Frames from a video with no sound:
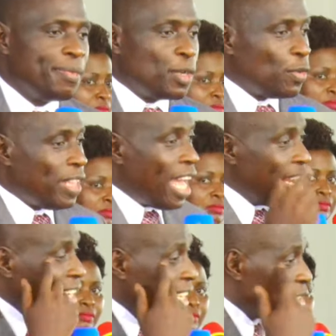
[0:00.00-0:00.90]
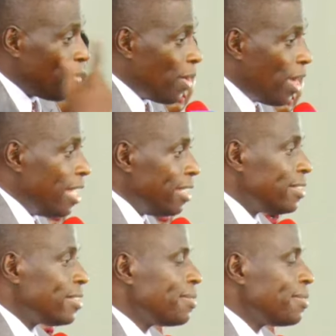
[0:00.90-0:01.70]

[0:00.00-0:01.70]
Because of the uncleanness of your eyes.